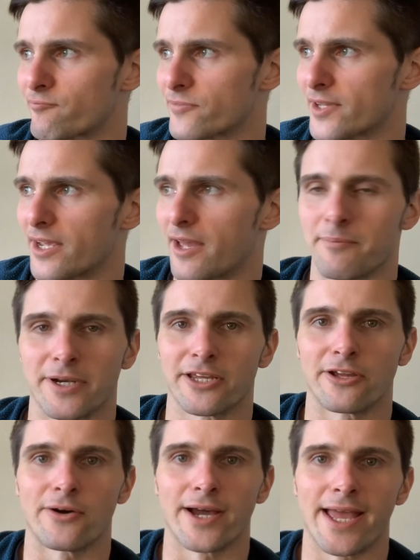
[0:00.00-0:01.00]
gonna
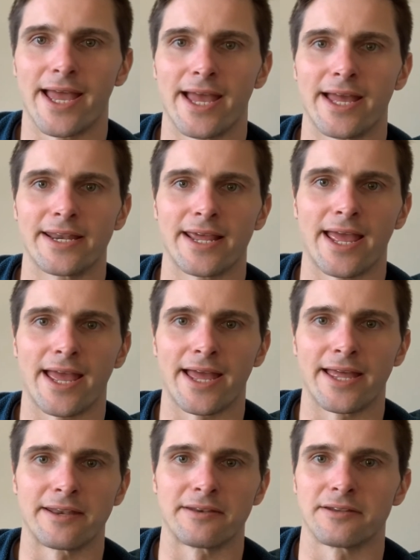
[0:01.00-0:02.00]
go ahead
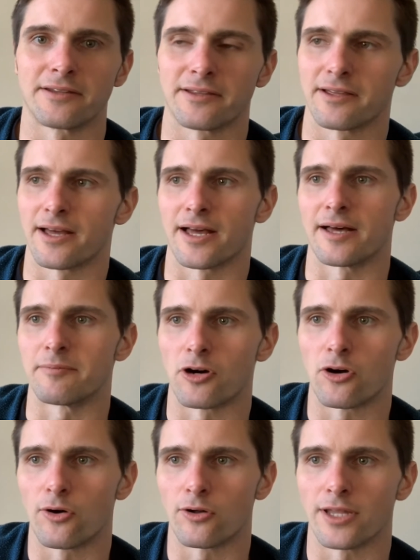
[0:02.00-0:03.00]
and
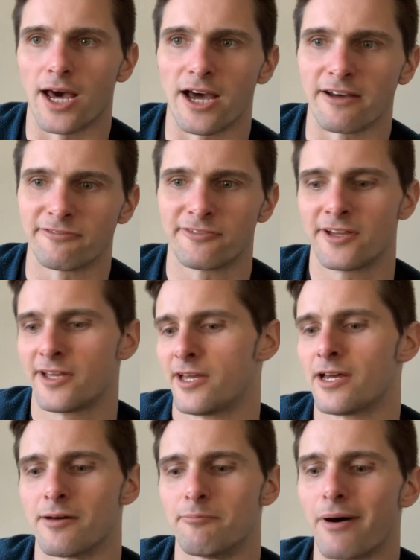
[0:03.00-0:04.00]
hold off
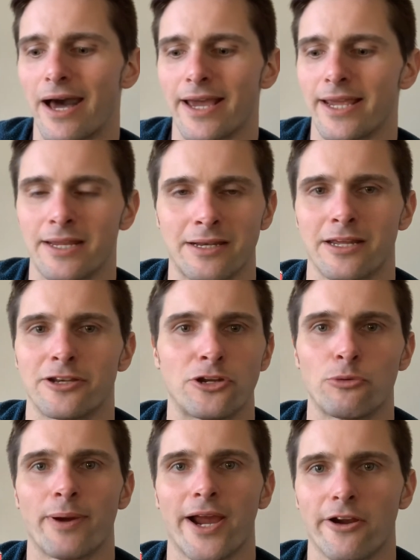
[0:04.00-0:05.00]
buying a
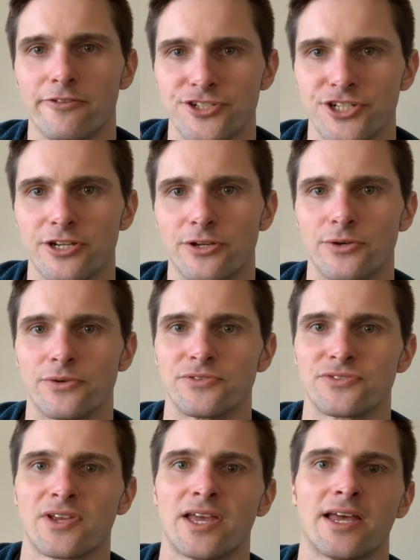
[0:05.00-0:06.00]
new pair of
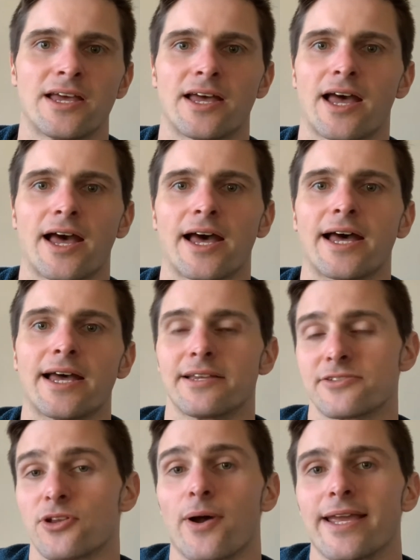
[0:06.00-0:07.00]
shoes,
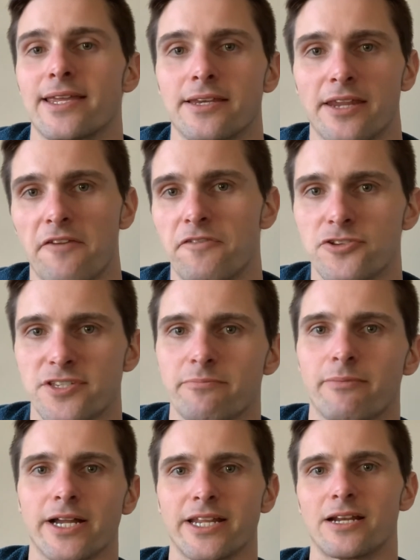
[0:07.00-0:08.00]
so I can give you some
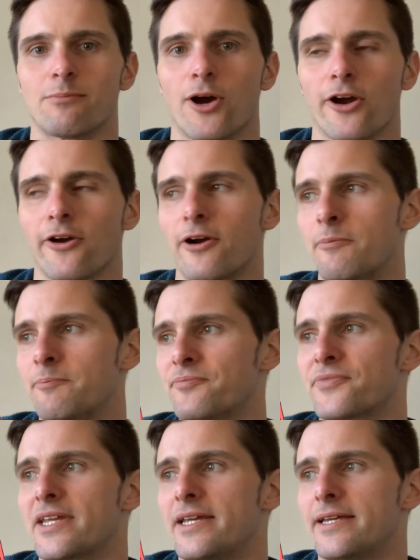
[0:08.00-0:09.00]
money to borrow.
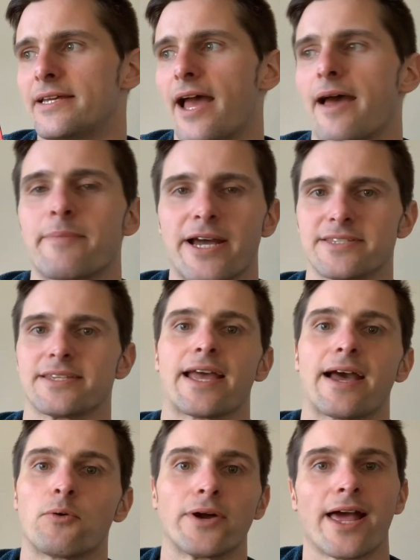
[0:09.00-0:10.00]
I might say
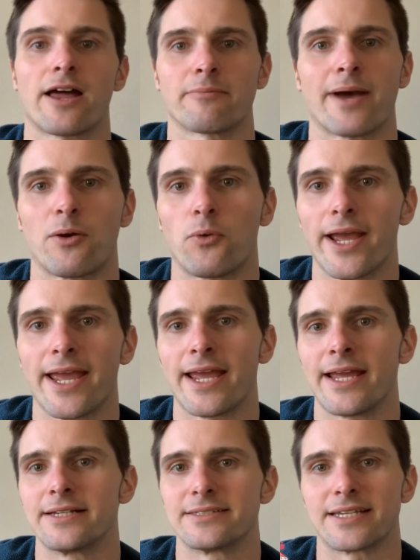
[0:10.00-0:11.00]
I went out of my
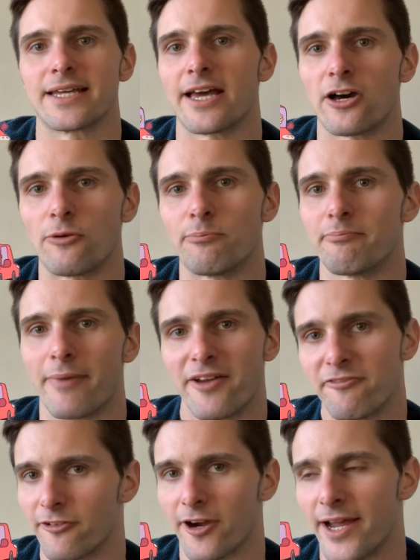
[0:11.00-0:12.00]
way to help my
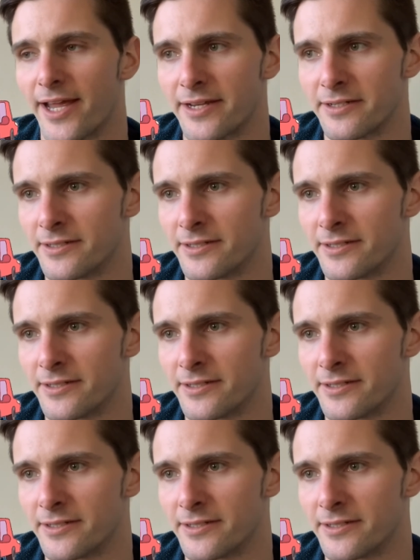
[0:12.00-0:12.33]
friend